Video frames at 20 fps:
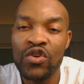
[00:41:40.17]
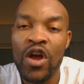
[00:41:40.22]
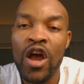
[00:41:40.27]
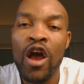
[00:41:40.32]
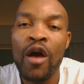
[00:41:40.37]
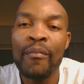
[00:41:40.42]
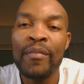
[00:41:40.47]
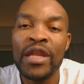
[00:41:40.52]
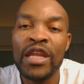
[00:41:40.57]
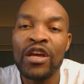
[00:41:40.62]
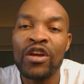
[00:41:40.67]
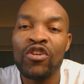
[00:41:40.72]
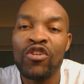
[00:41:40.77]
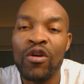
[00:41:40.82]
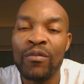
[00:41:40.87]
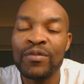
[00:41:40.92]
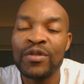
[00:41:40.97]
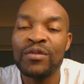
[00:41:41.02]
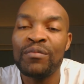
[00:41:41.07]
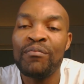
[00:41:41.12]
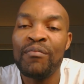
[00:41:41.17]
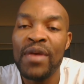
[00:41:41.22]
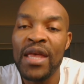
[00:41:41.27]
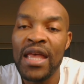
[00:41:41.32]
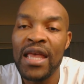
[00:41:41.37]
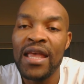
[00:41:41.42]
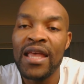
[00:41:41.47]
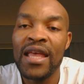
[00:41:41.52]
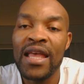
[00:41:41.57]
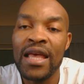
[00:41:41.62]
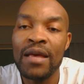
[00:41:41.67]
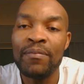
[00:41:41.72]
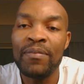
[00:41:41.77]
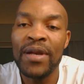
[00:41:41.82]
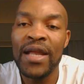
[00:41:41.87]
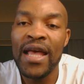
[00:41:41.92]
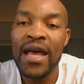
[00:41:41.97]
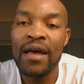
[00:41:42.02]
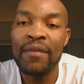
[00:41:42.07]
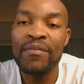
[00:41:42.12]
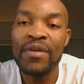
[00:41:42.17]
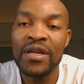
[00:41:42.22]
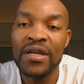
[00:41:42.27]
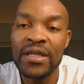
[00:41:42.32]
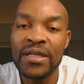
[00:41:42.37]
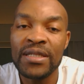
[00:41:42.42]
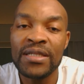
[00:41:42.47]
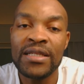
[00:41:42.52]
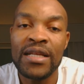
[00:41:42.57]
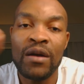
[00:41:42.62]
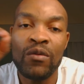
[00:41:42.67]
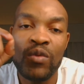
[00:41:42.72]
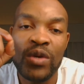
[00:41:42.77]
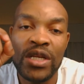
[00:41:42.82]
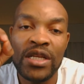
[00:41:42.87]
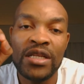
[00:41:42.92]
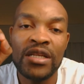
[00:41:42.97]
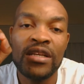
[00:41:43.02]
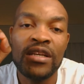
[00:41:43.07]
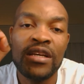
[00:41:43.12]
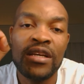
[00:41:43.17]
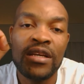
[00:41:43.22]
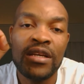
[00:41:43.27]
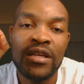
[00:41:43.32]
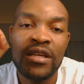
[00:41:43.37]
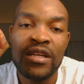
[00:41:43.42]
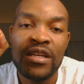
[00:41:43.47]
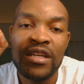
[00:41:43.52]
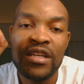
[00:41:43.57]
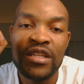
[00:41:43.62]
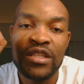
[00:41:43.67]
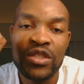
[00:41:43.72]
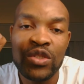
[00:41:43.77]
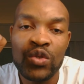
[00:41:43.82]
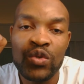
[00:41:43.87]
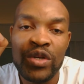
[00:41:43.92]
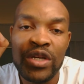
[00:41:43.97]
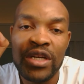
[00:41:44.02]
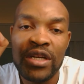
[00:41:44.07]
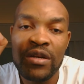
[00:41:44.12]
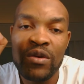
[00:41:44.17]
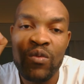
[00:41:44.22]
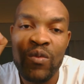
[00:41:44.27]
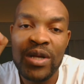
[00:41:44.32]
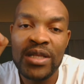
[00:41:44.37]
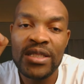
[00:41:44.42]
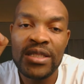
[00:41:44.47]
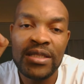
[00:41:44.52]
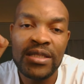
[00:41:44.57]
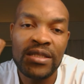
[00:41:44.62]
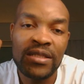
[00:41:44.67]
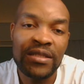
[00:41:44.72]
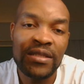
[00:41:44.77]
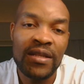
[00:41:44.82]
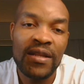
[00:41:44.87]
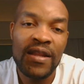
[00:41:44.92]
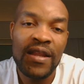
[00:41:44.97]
how many clubs may a player be registered within during one season?